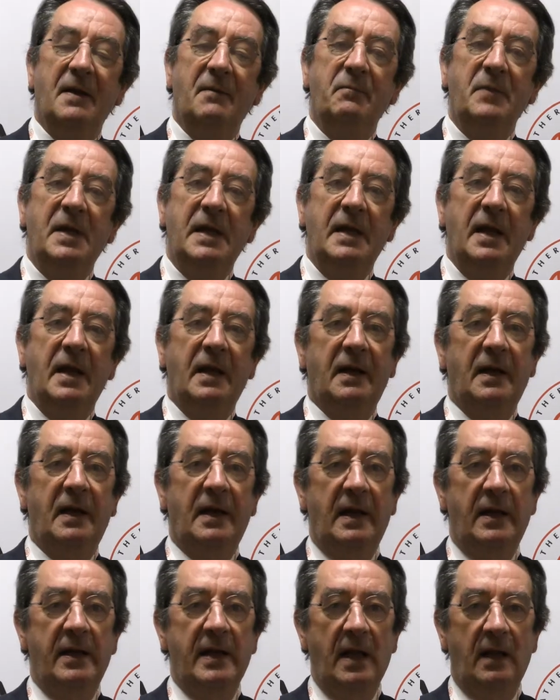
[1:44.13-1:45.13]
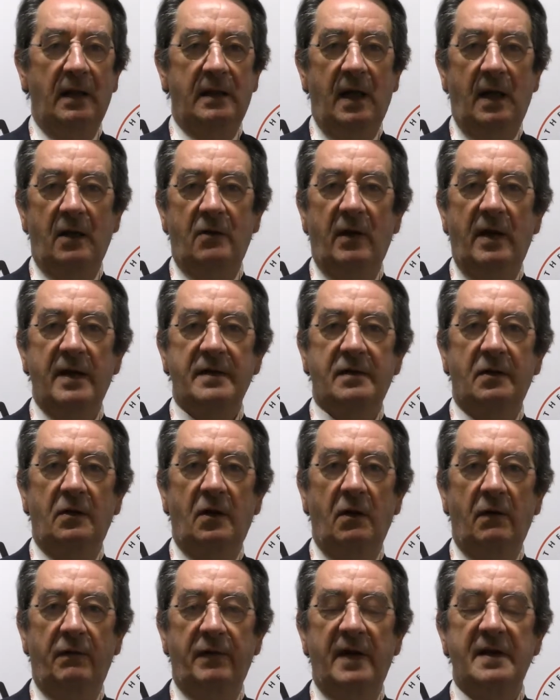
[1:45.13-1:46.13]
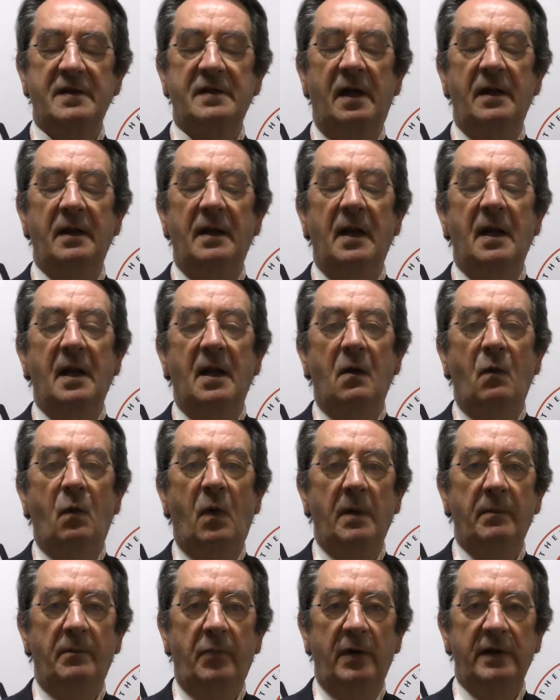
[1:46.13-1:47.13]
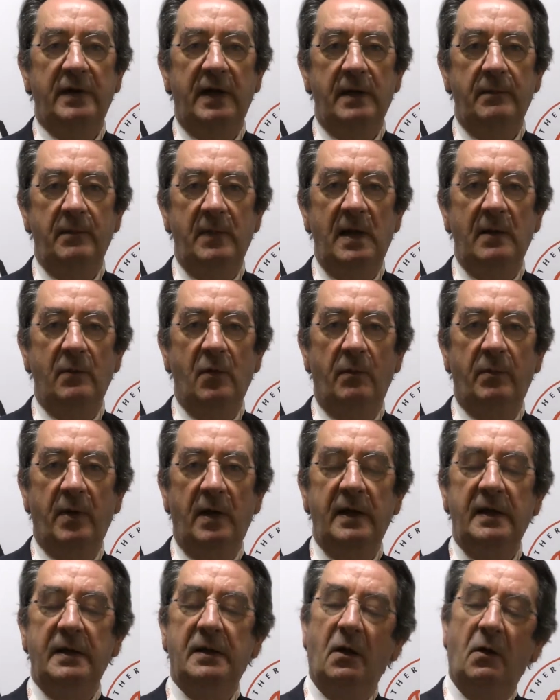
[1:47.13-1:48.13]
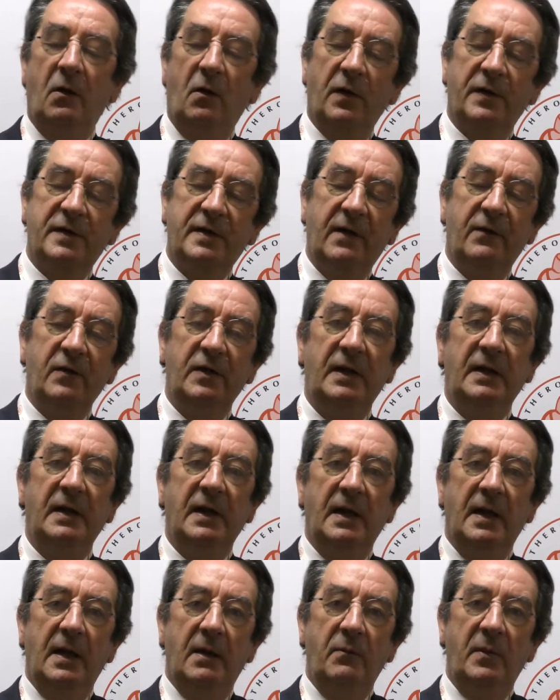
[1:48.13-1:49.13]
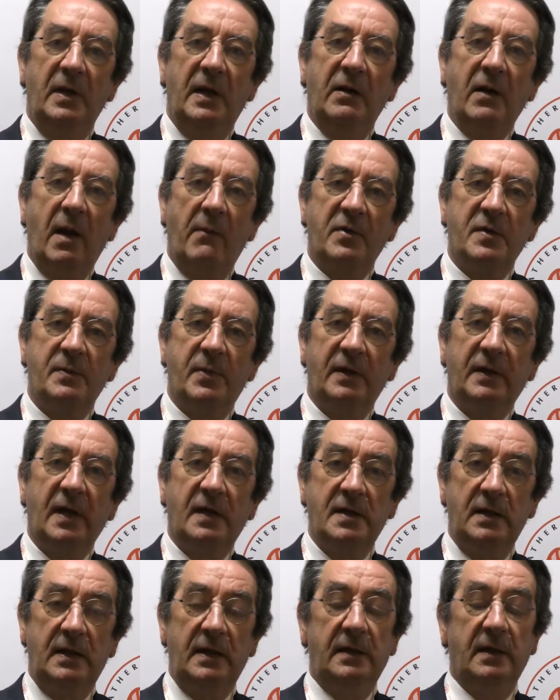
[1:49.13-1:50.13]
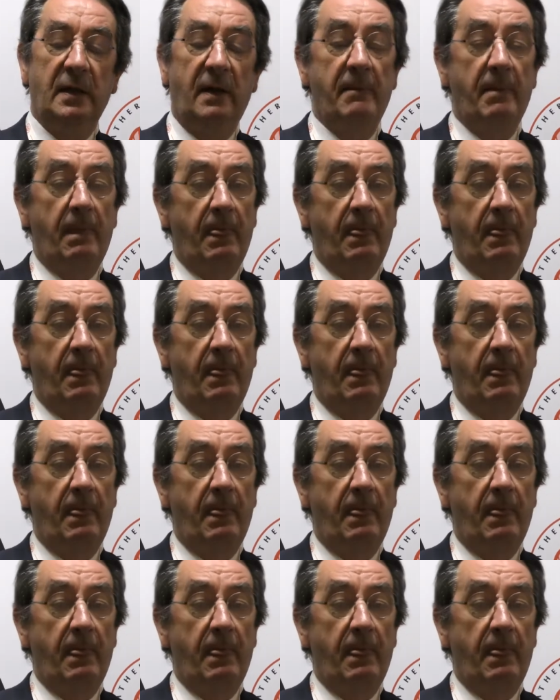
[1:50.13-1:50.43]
meaning an LDL cholesterol of less than 1.8 millimole per liter or 70 milligrams per deciliter.